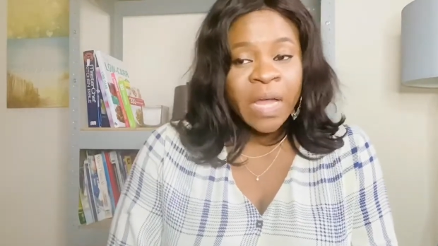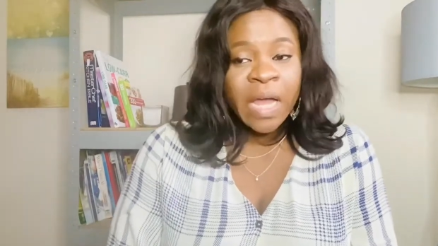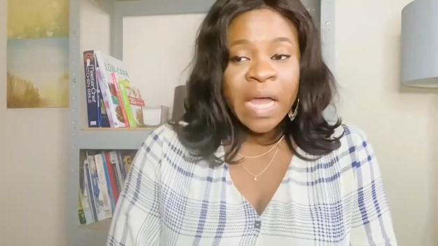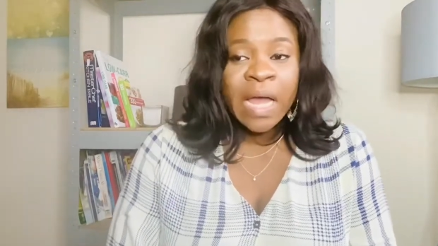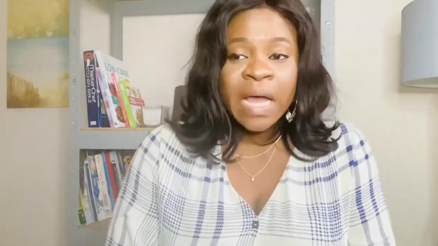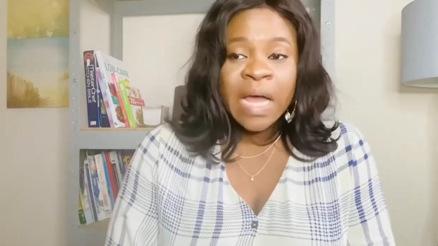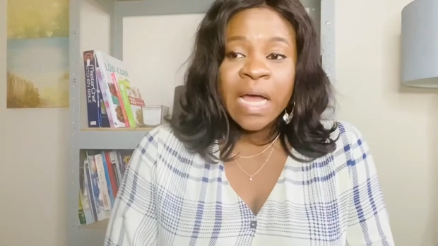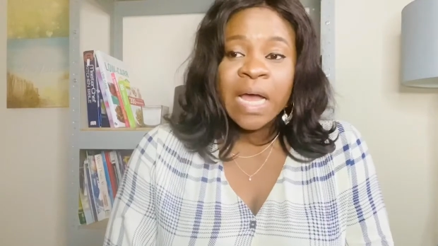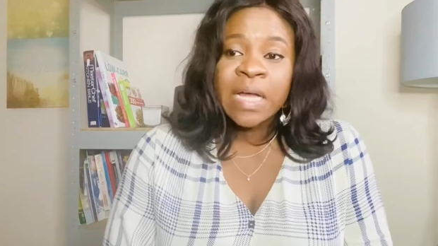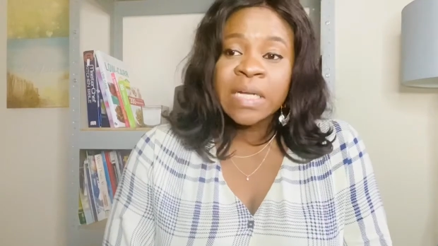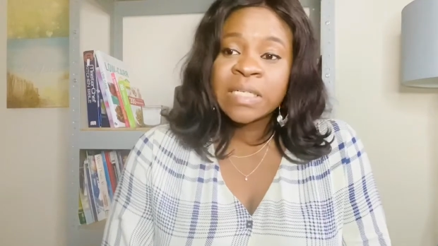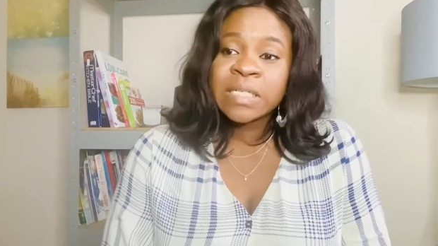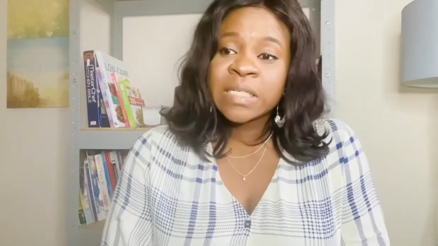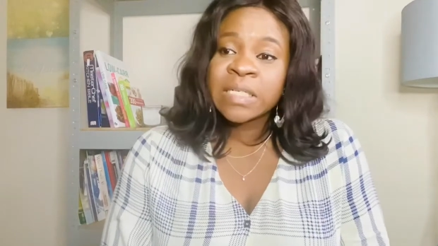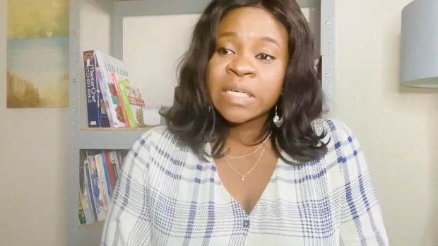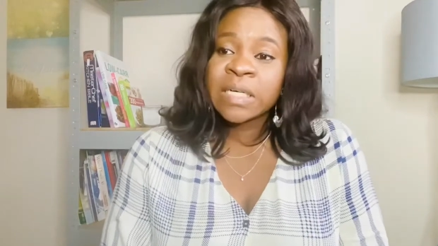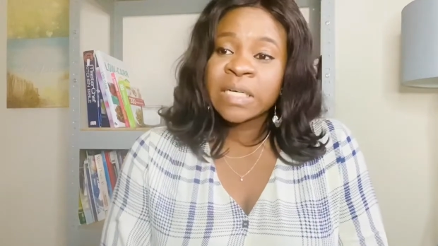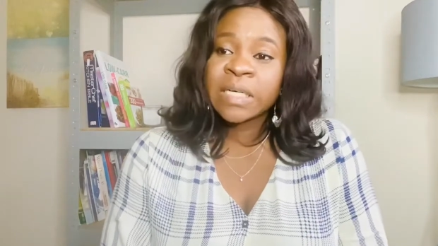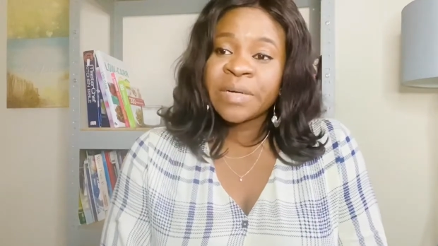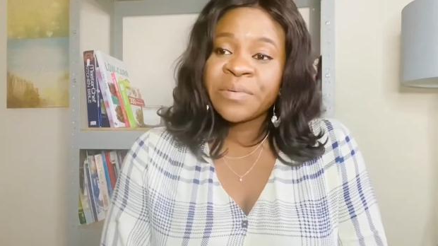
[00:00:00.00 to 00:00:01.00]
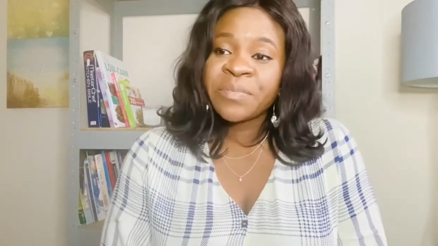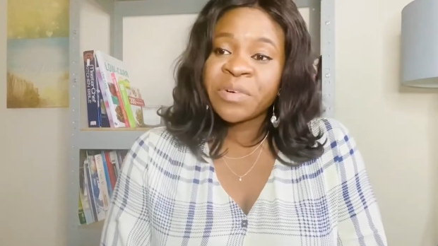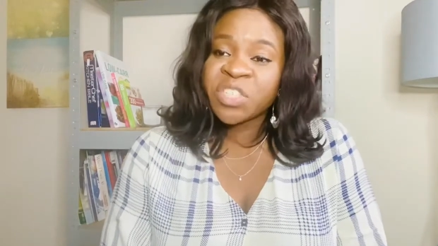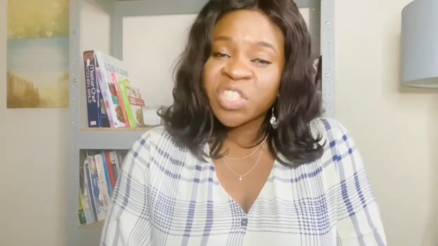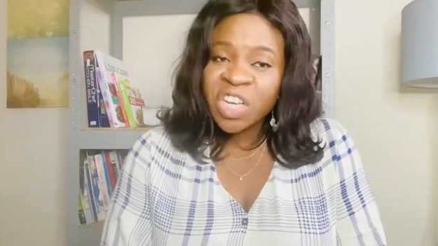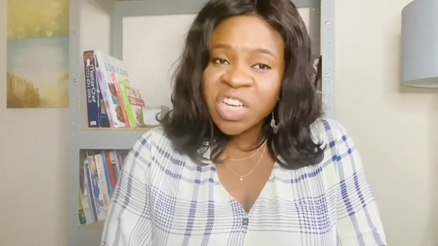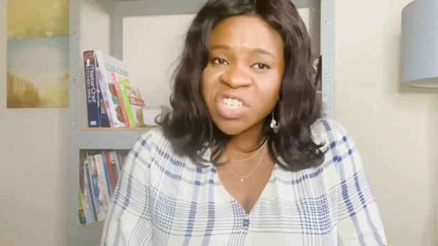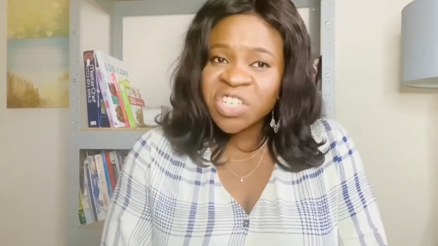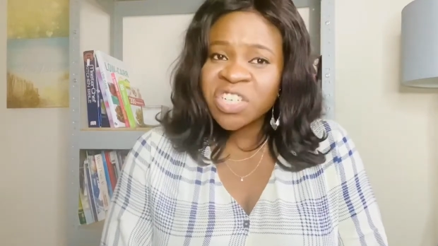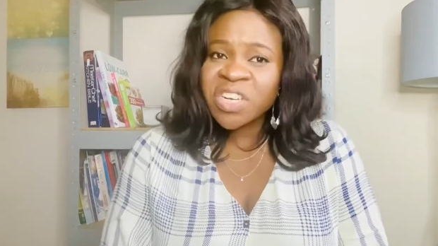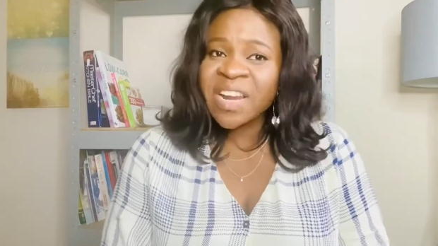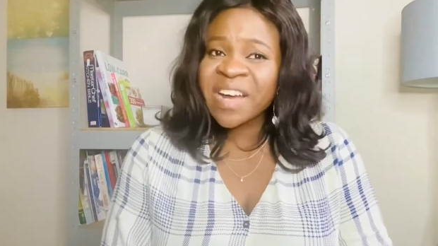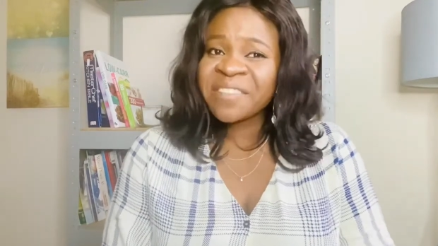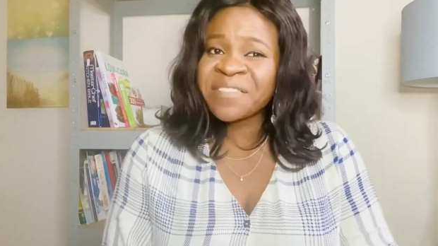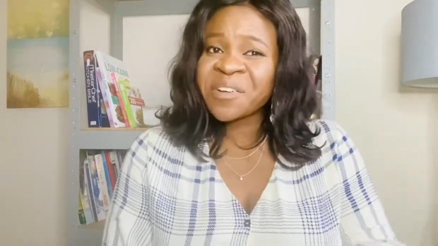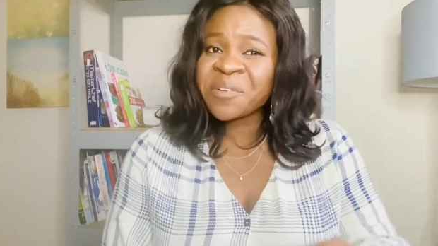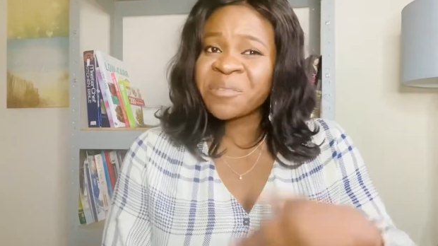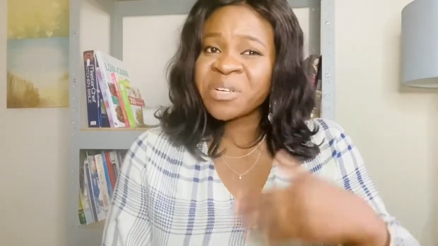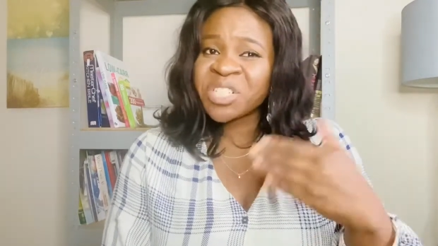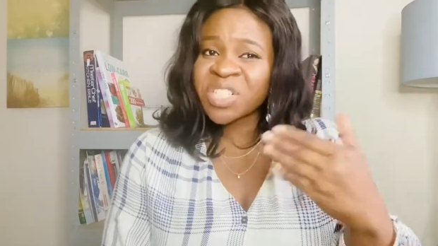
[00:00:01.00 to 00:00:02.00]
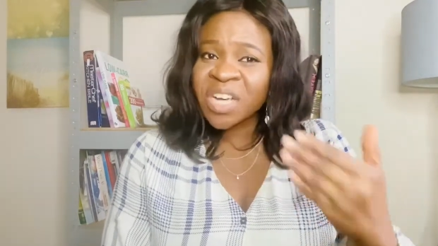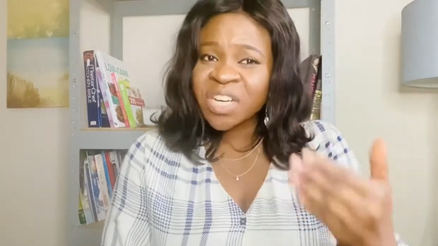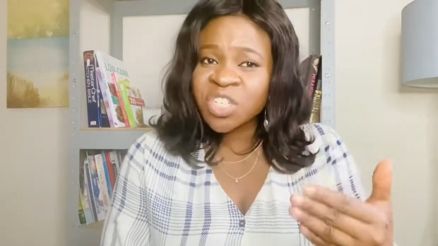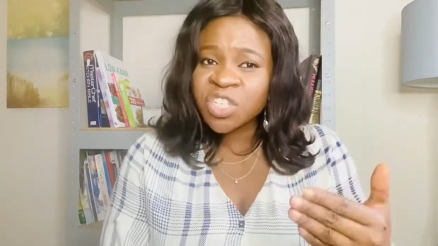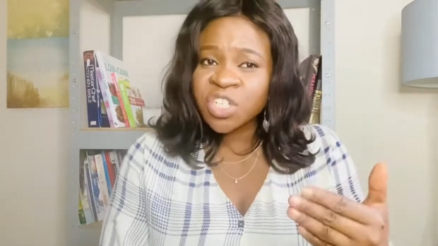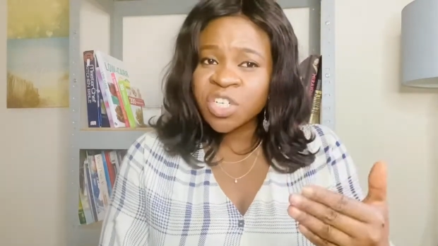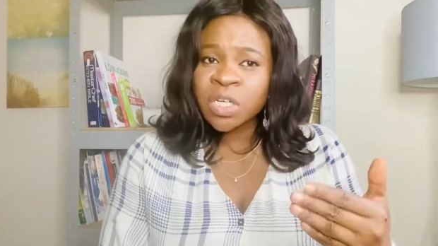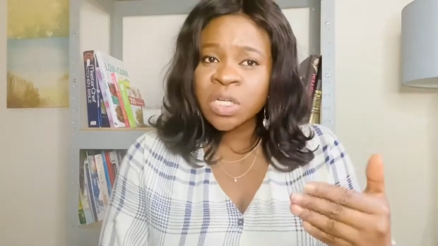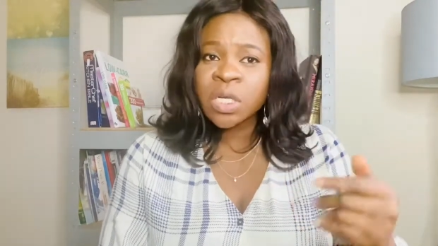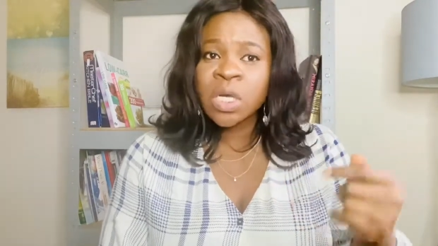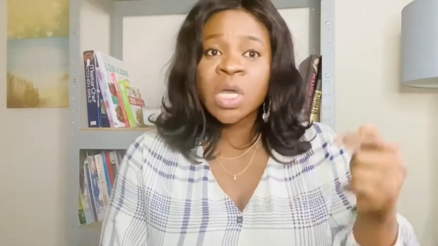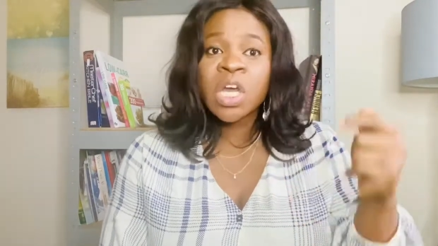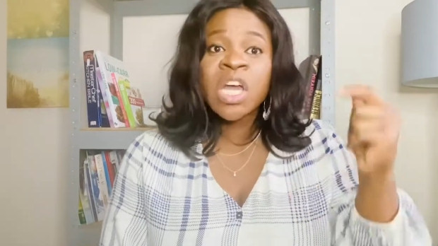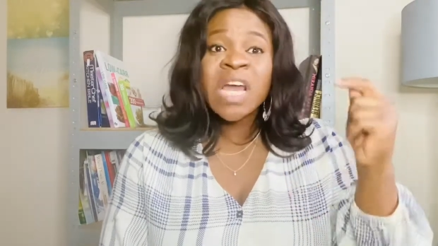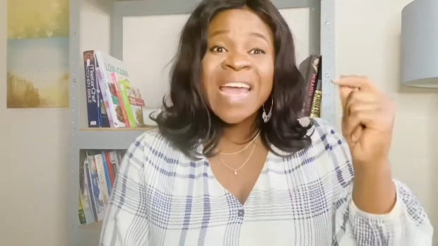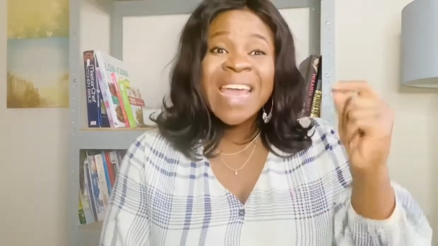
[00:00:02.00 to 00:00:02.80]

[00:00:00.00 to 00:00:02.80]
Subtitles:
And rejection after rejection,